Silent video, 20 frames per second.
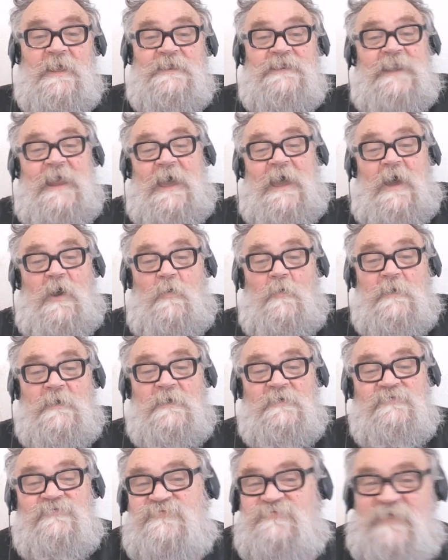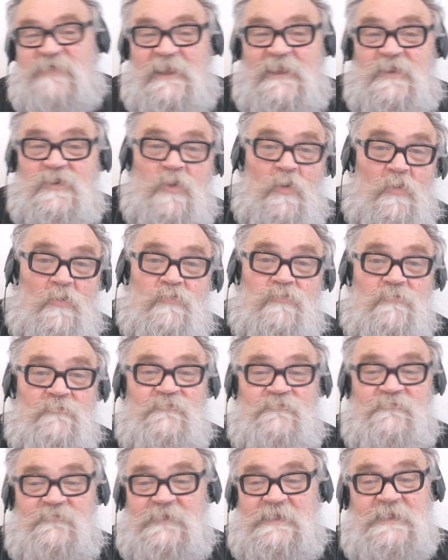Now,
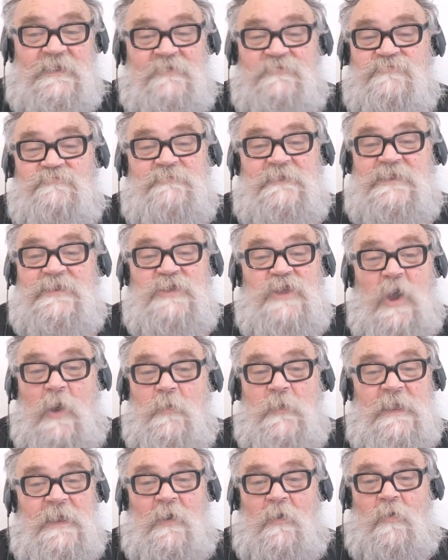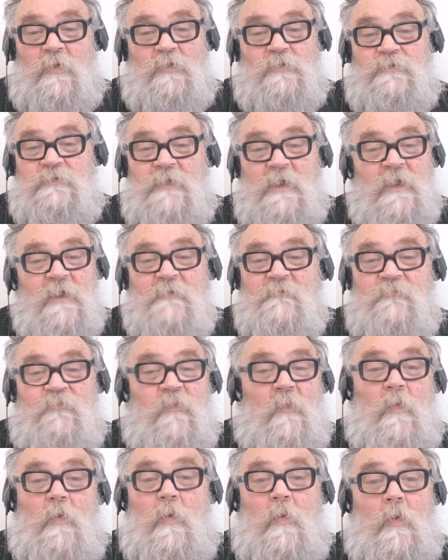selenography has been going on
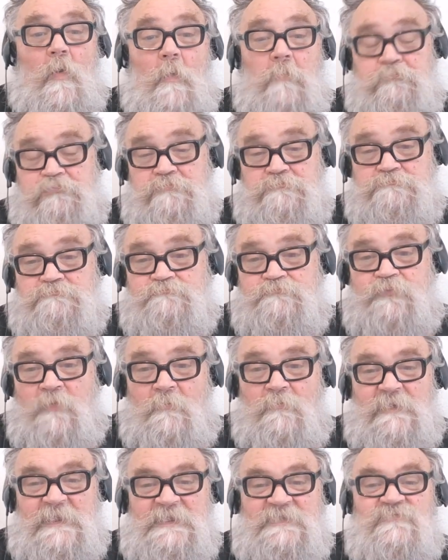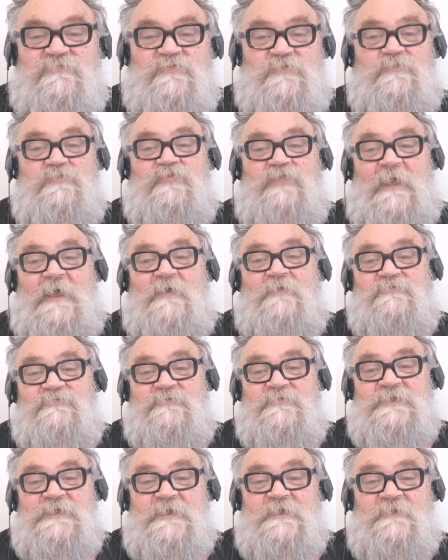for probably
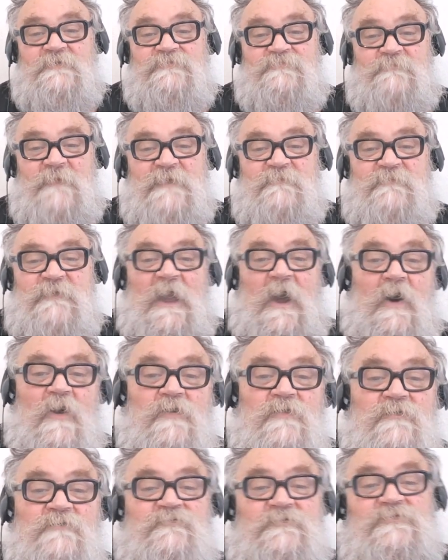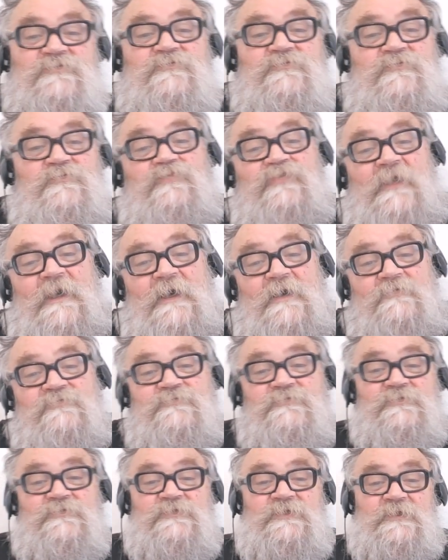2,000 years, maybe over 2,000
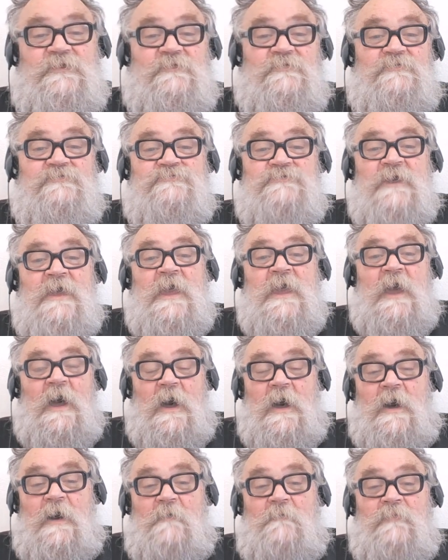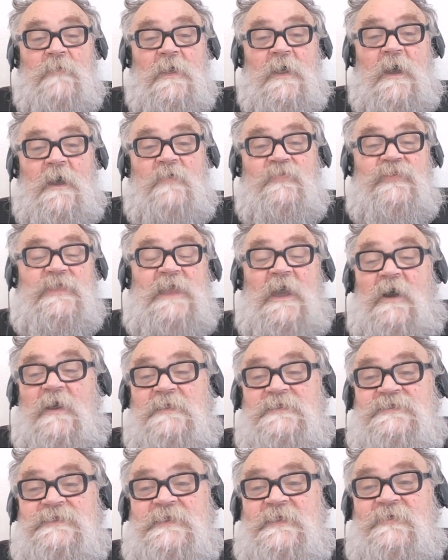years. Um, and the
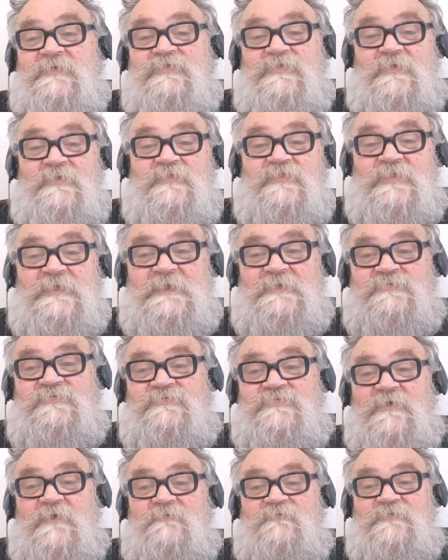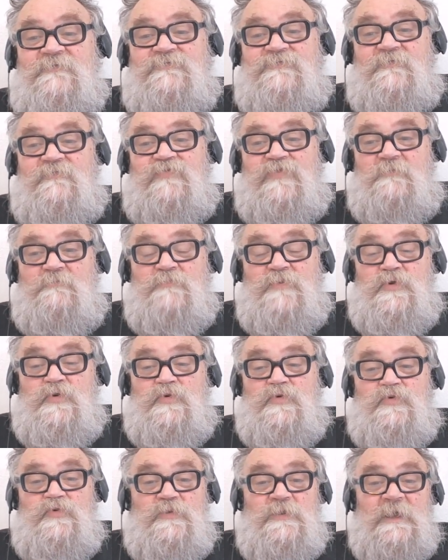idea that the surface of the
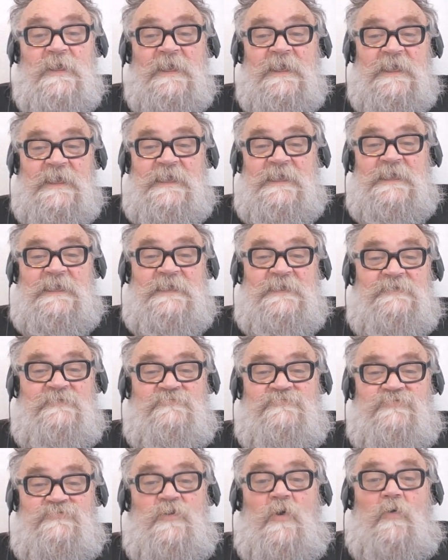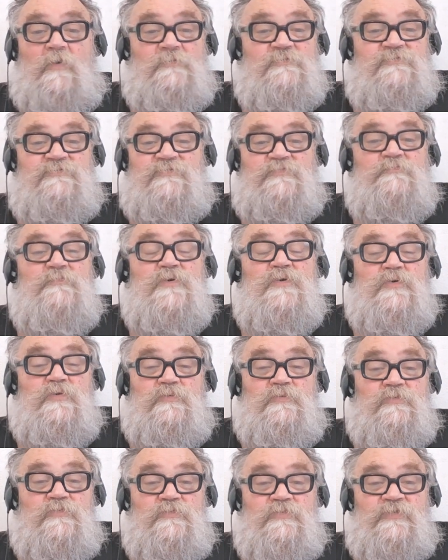moon is not
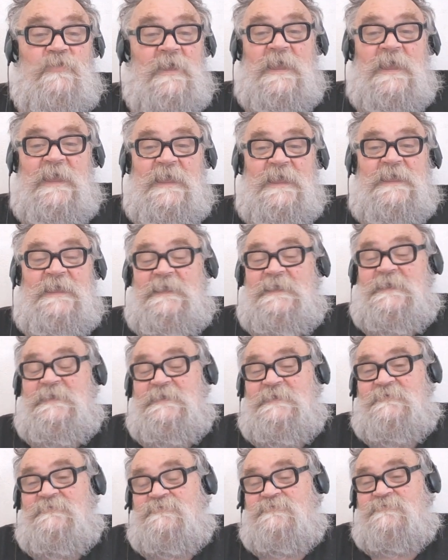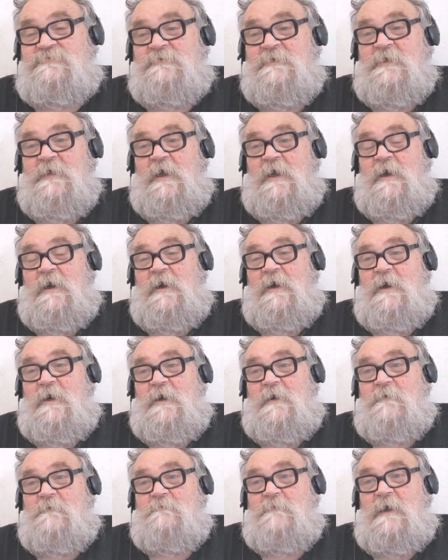smooth is
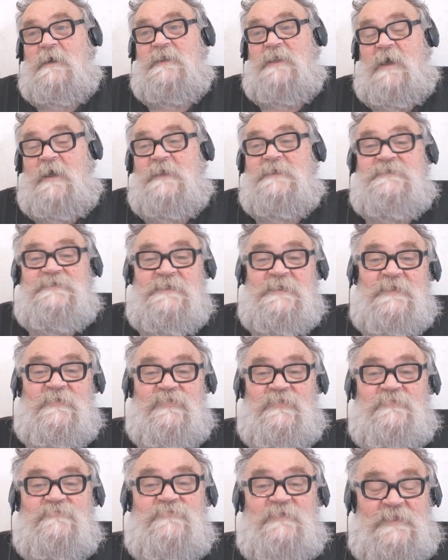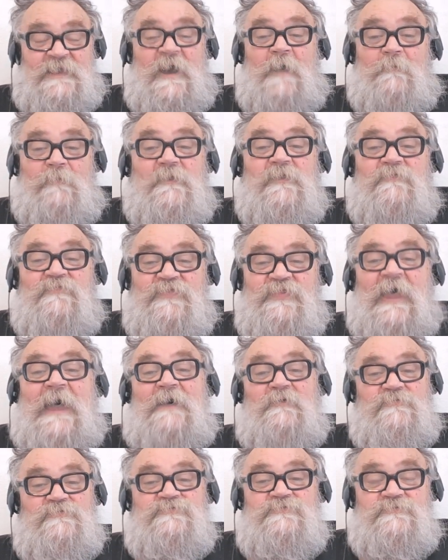um, an idea that's a couple of
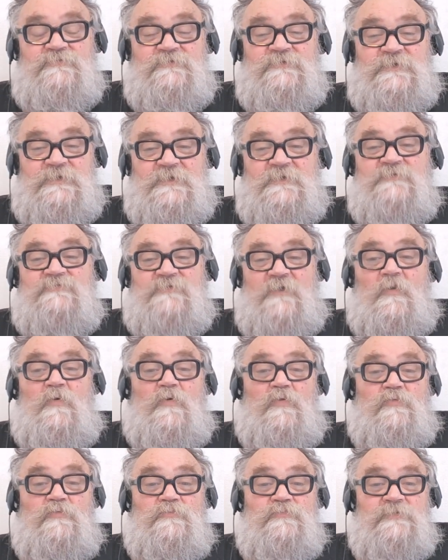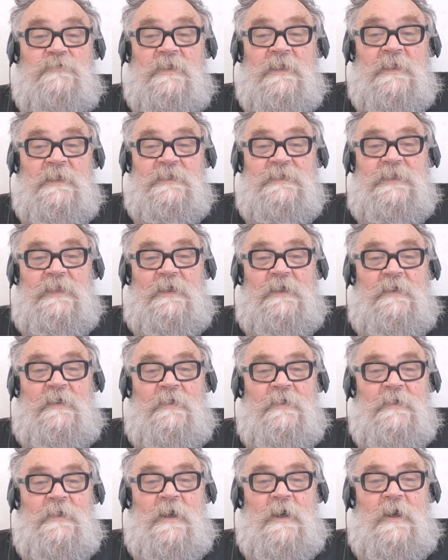thousand years old.
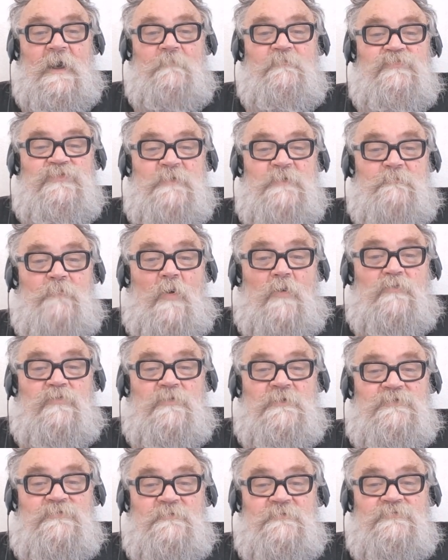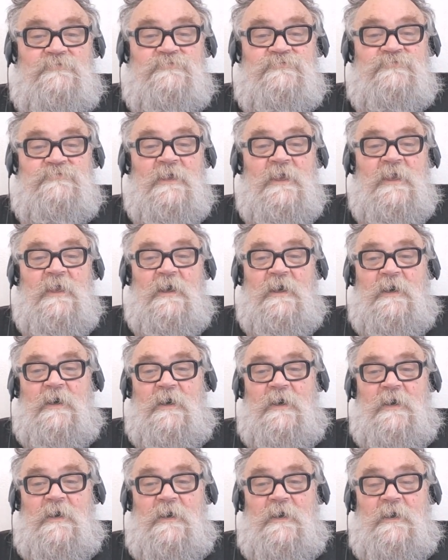Yeah, um, Democritus
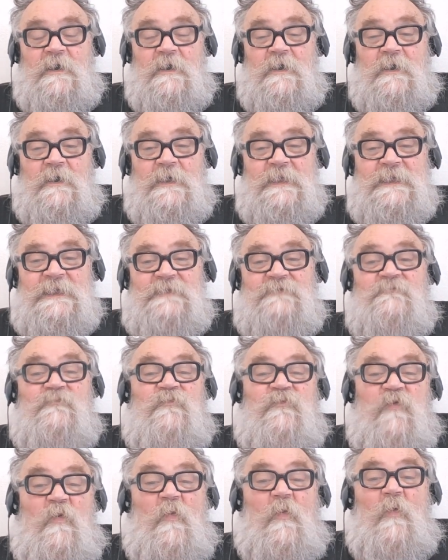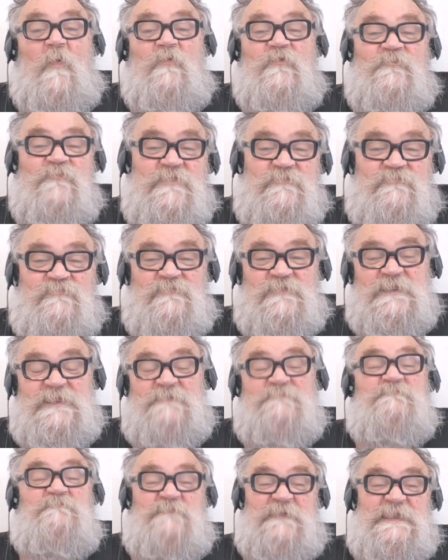uh, in
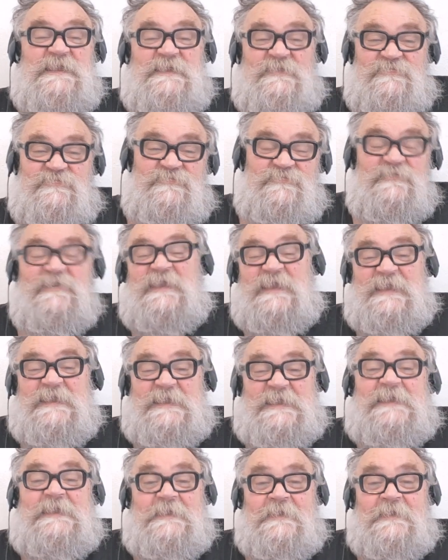450 BC